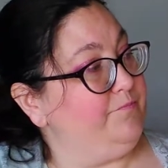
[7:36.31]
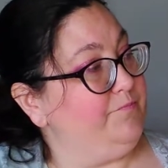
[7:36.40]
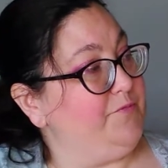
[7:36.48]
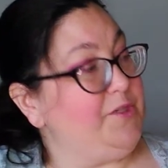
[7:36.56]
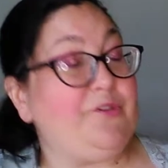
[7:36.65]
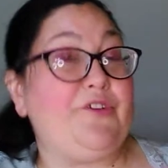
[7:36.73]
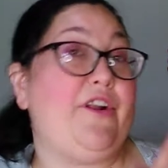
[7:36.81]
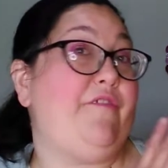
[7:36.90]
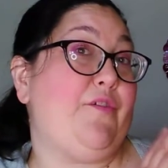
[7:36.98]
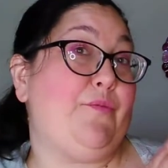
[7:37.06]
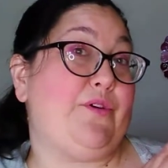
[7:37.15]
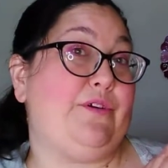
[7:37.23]
children
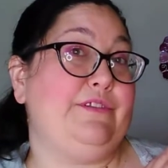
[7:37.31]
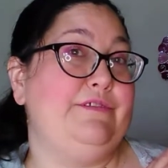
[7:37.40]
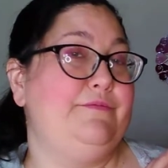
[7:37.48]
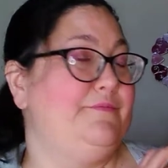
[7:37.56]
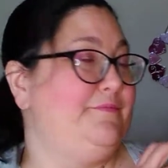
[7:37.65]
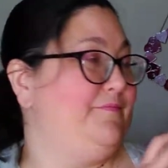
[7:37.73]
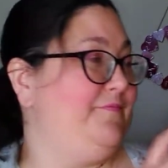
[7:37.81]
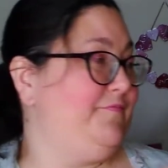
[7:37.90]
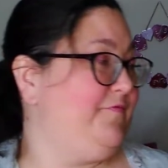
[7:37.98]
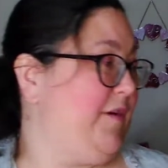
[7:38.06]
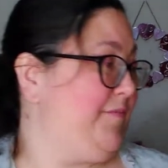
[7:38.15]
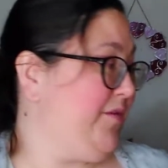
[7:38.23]
of the world
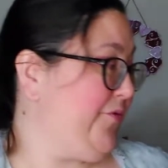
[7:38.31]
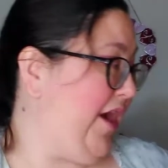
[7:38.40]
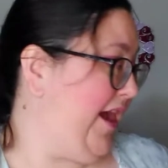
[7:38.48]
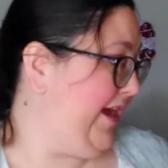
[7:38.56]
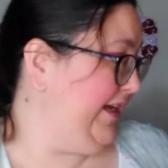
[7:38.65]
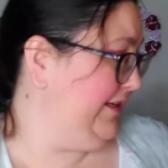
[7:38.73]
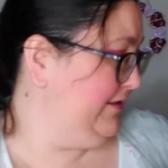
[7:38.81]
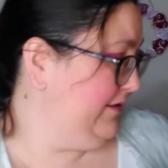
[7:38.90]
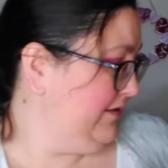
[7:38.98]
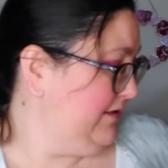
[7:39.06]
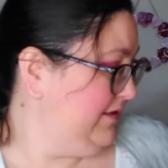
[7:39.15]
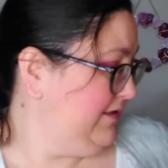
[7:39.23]
from the ride.
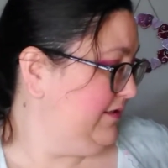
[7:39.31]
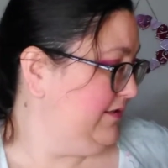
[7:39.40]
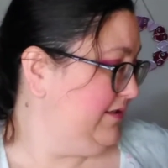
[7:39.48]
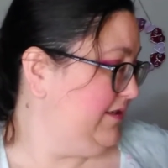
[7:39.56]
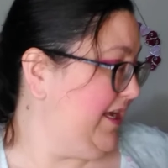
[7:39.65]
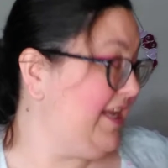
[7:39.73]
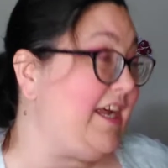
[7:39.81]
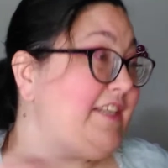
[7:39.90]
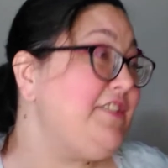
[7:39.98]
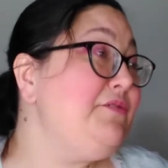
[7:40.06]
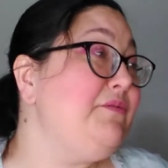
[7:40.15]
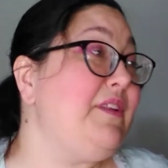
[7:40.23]
And I
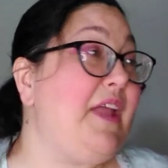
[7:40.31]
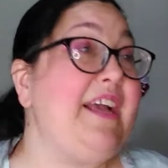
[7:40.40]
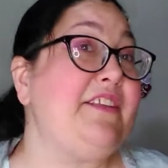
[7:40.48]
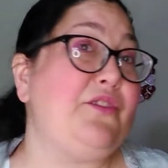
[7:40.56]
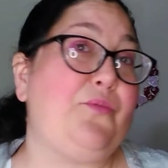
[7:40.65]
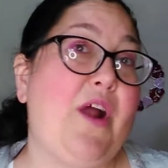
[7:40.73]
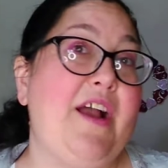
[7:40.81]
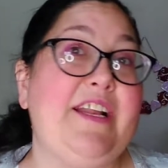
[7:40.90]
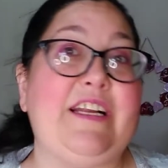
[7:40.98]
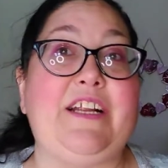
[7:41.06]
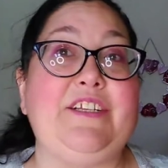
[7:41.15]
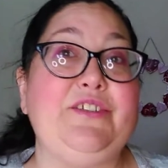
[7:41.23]
do like the ride,
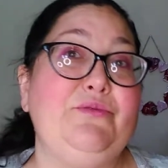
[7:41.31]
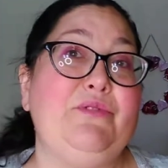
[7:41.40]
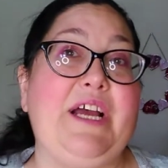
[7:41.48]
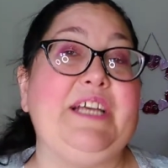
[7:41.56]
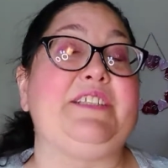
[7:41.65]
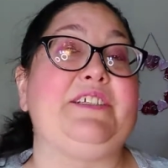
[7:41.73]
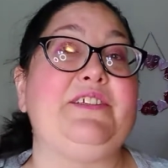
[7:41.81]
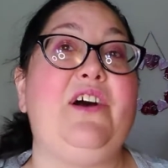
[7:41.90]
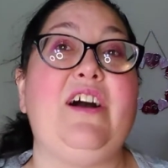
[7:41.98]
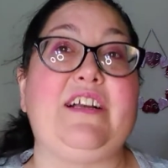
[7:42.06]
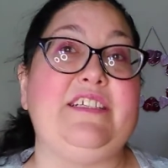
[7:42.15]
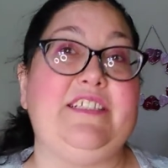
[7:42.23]
and I do like the
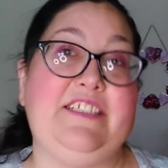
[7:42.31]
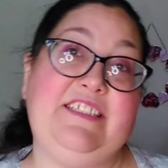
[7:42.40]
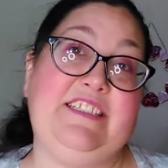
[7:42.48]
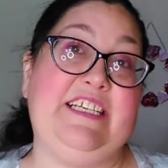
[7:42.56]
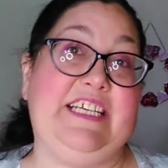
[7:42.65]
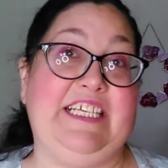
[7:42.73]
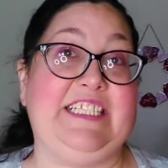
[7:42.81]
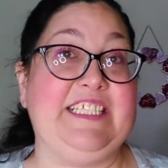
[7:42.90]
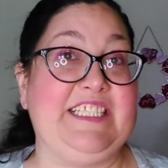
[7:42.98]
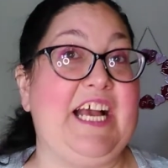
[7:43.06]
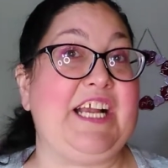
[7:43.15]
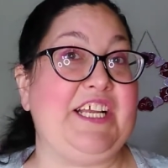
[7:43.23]
song. It's just it gets
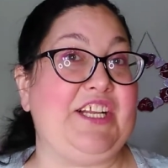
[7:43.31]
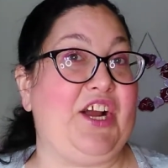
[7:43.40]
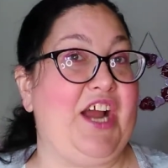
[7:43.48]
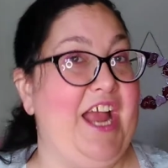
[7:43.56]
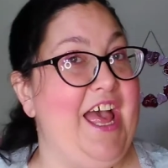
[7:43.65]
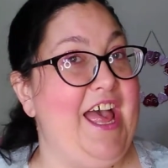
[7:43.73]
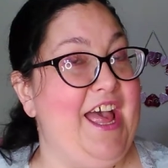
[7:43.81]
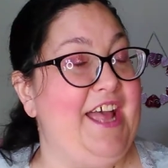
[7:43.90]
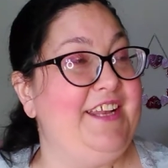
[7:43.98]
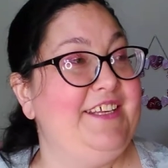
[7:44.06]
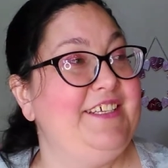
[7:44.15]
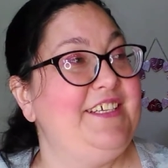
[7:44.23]
stuck in your head.
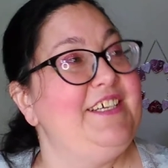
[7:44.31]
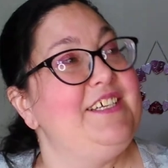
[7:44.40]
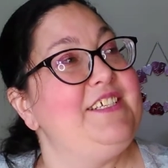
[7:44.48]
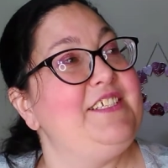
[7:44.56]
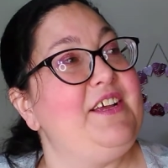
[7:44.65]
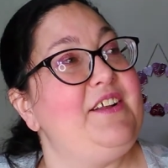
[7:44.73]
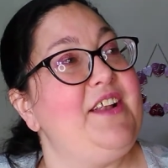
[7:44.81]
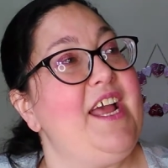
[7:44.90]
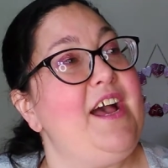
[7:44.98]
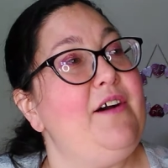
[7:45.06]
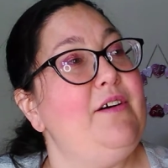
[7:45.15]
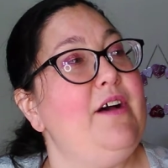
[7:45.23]
So
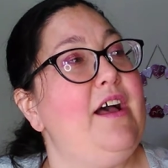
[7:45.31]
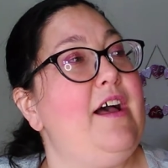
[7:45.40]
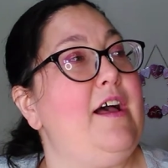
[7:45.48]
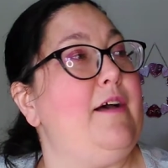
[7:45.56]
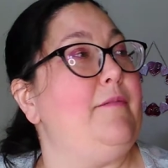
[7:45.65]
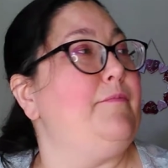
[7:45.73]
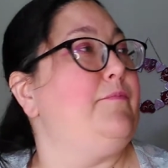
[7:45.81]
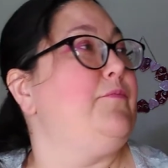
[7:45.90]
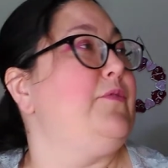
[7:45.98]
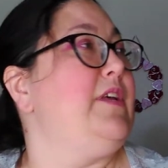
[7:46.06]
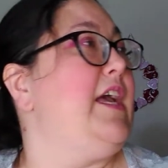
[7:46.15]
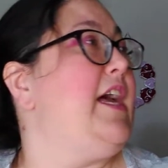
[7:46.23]
now
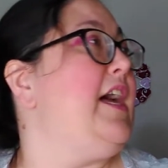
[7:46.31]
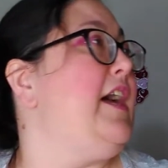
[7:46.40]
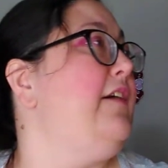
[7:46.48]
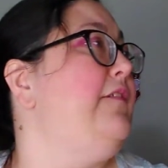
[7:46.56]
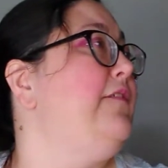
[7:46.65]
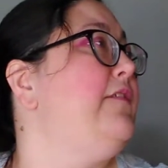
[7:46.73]
we have